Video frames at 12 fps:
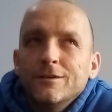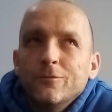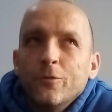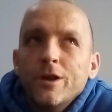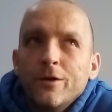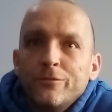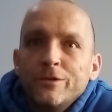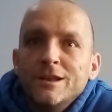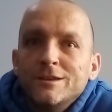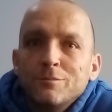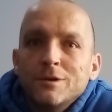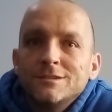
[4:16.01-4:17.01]
When I
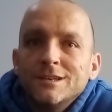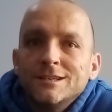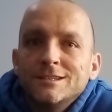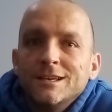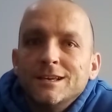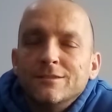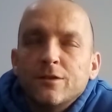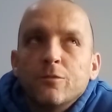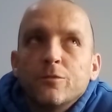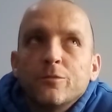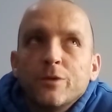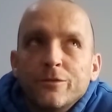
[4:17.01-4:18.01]
finished my 6 years, like
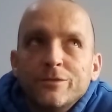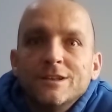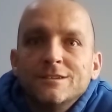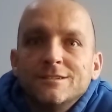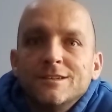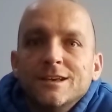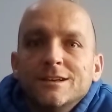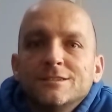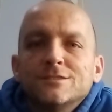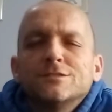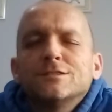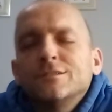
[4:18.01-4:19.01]
when I finished the 6,
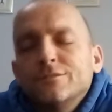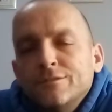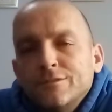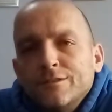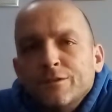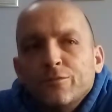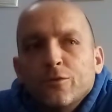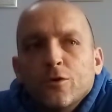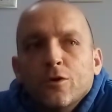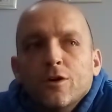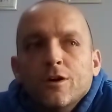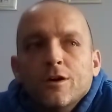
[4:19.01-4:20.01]
did
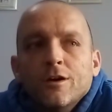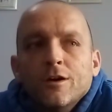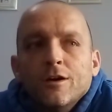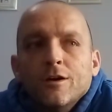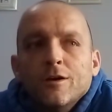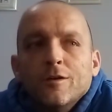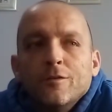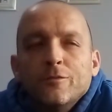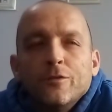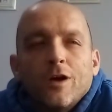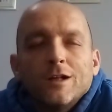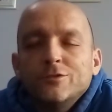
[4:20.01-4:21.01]
4,
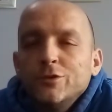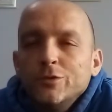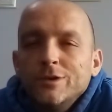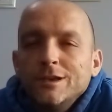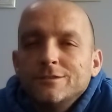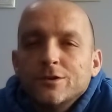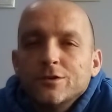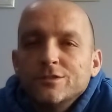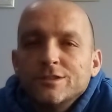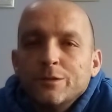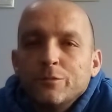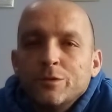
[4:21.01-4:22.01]
for like 2 years, I couldn't
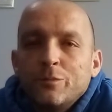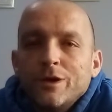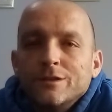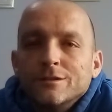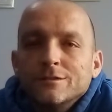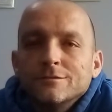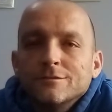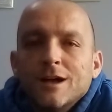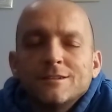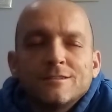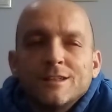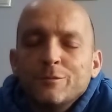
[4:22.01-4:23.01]
sleep on a bed. I
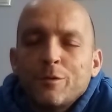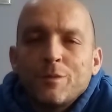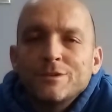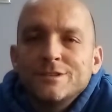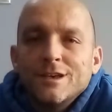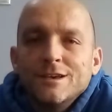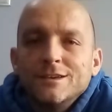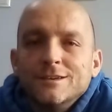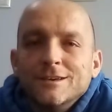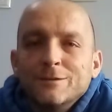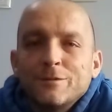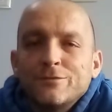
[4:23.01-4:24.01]
had to sleep on my settee
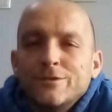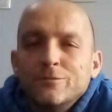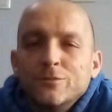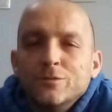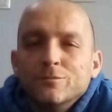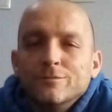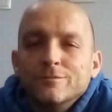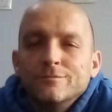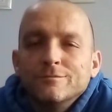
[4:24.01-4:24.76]
in my front room.